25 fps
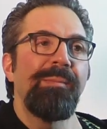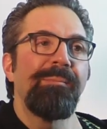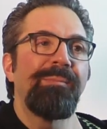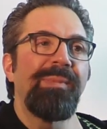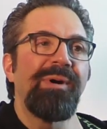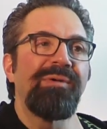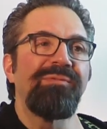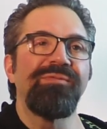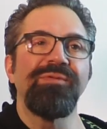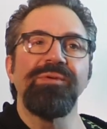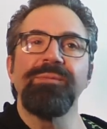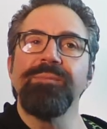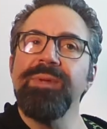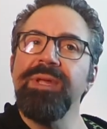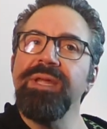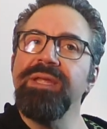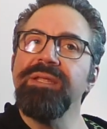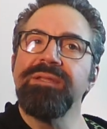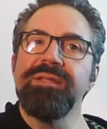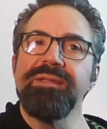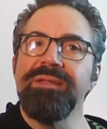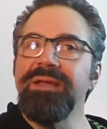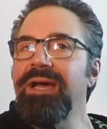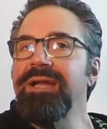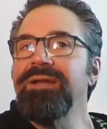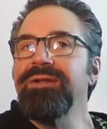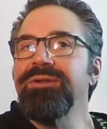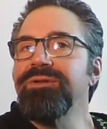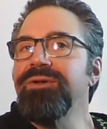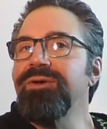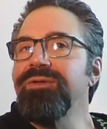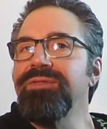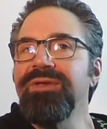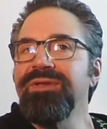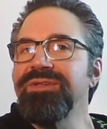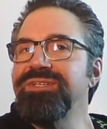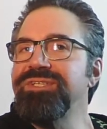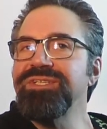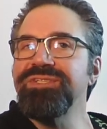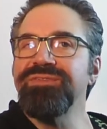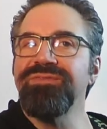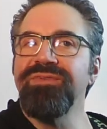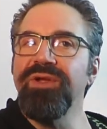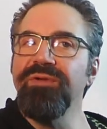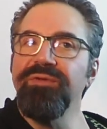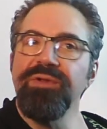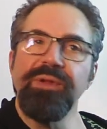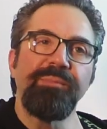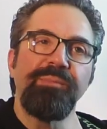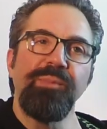but for me, I don't know, they're just
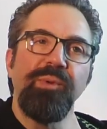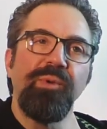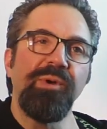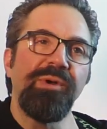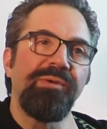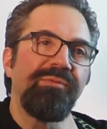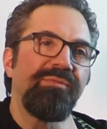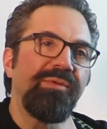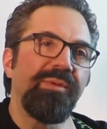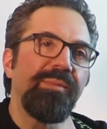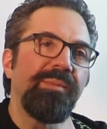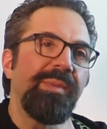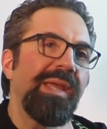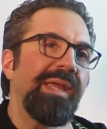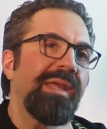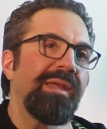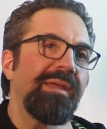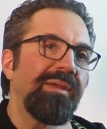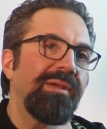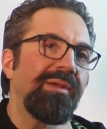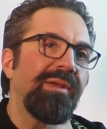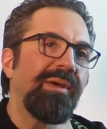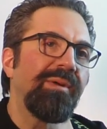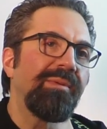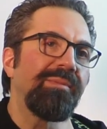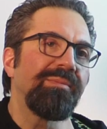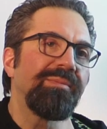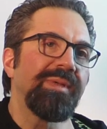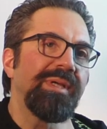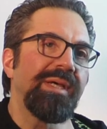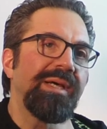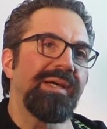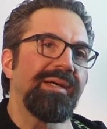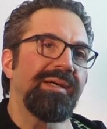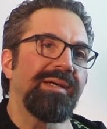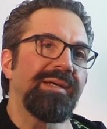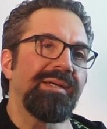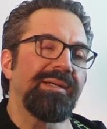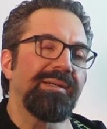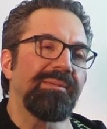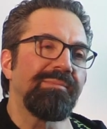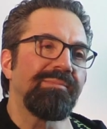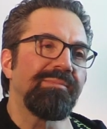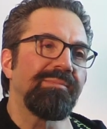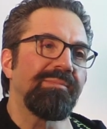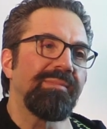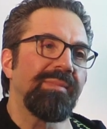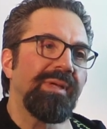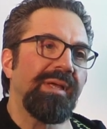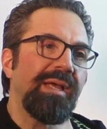very important for me, you know.
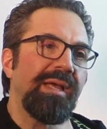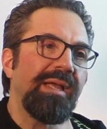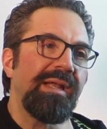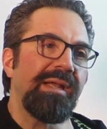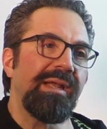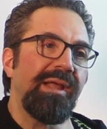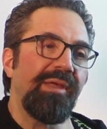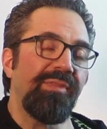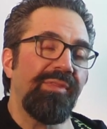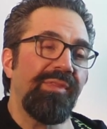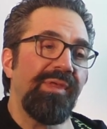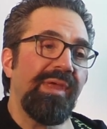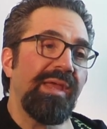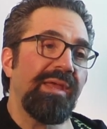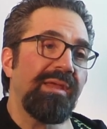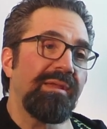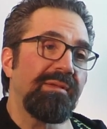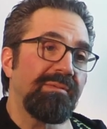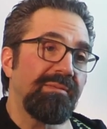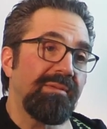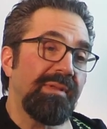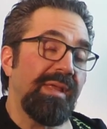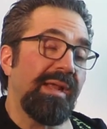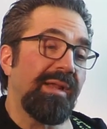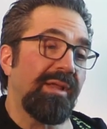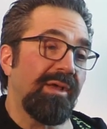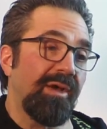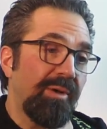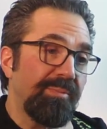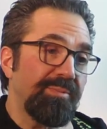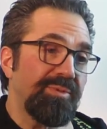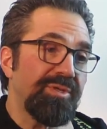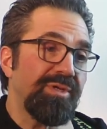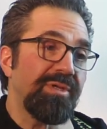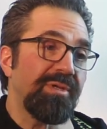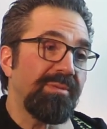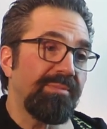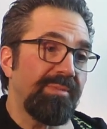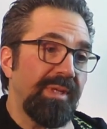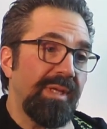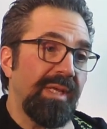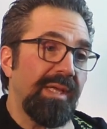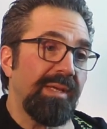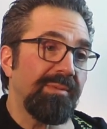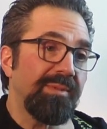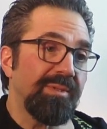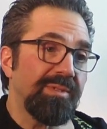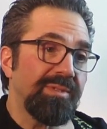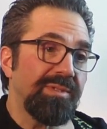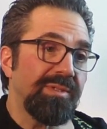And I think that helps you to be
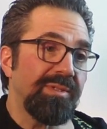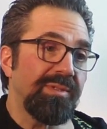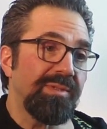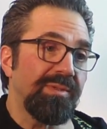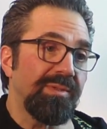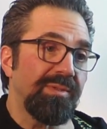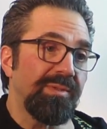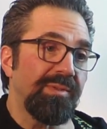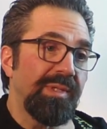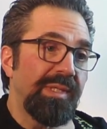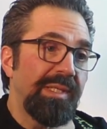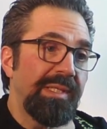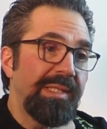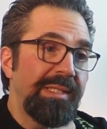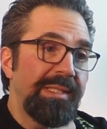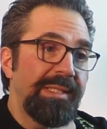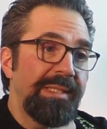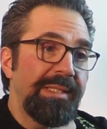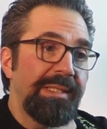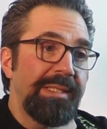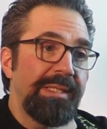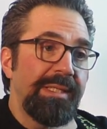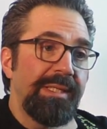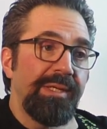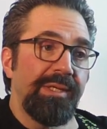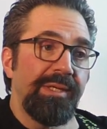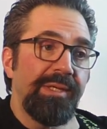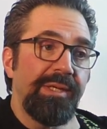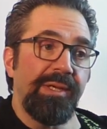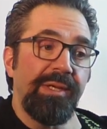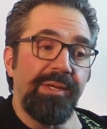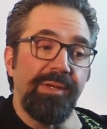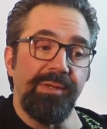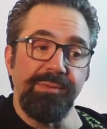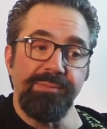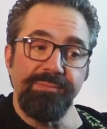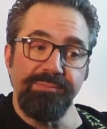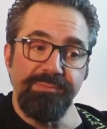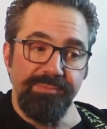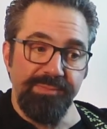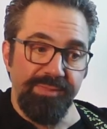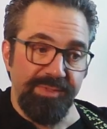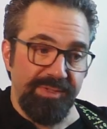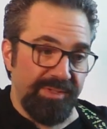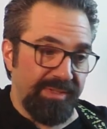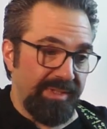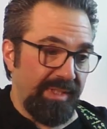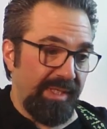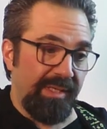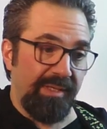able to, you know,
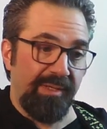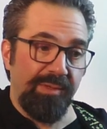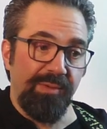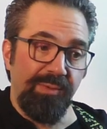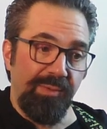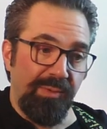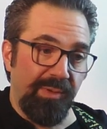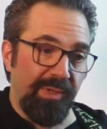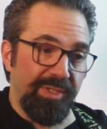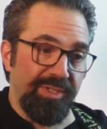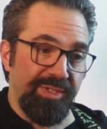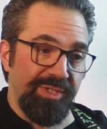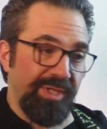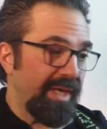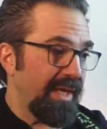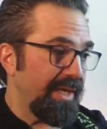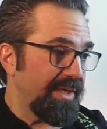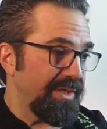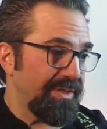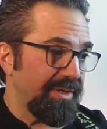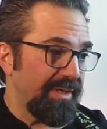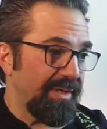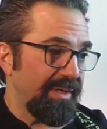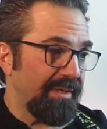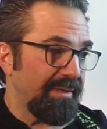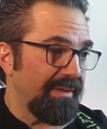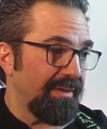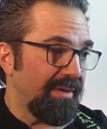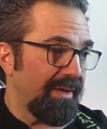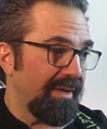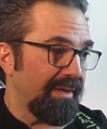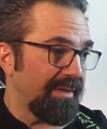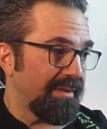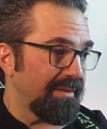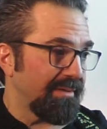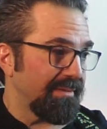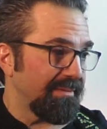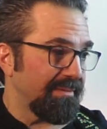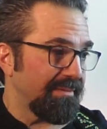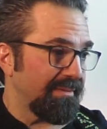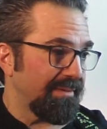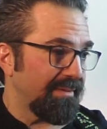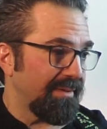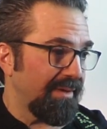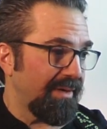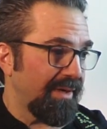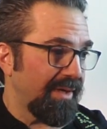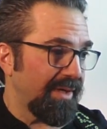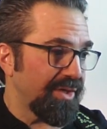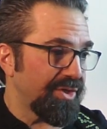see a chord change on
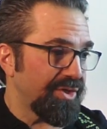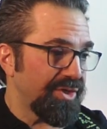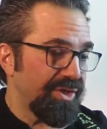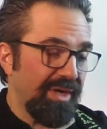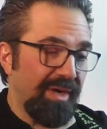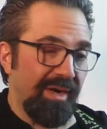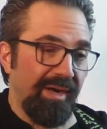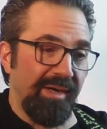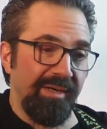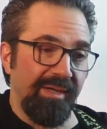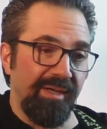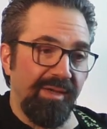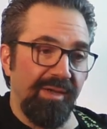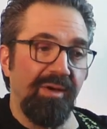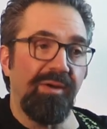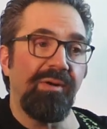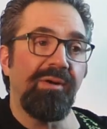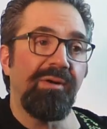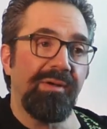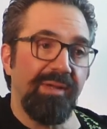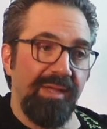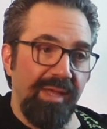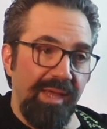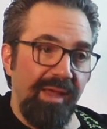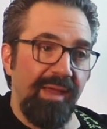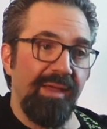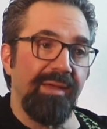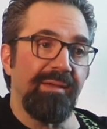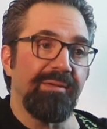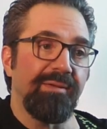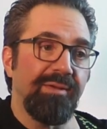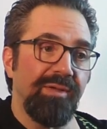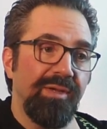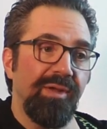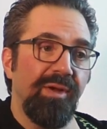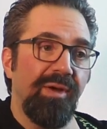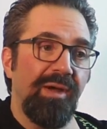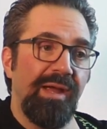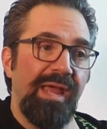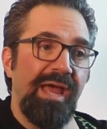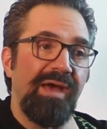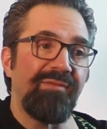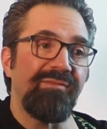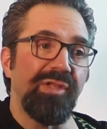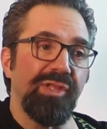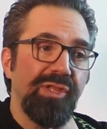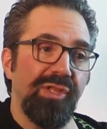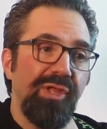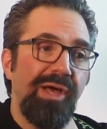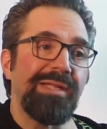a chart and go, okay, you know, I
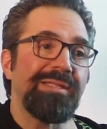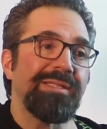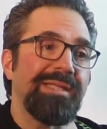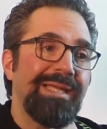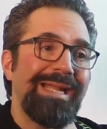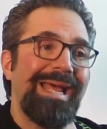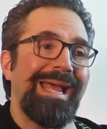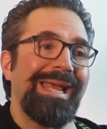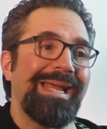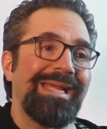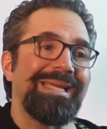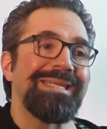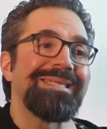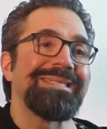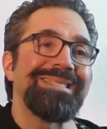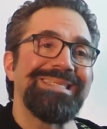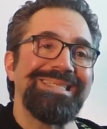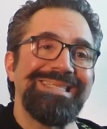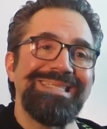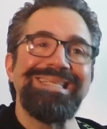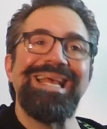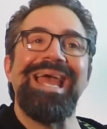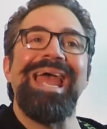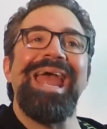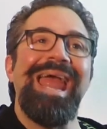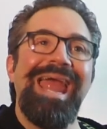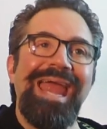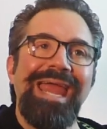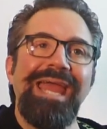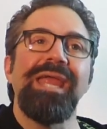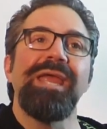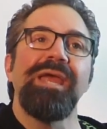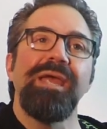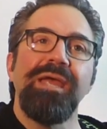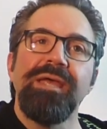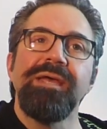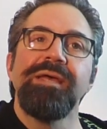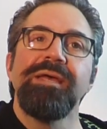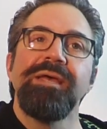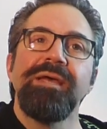have a lot that I can say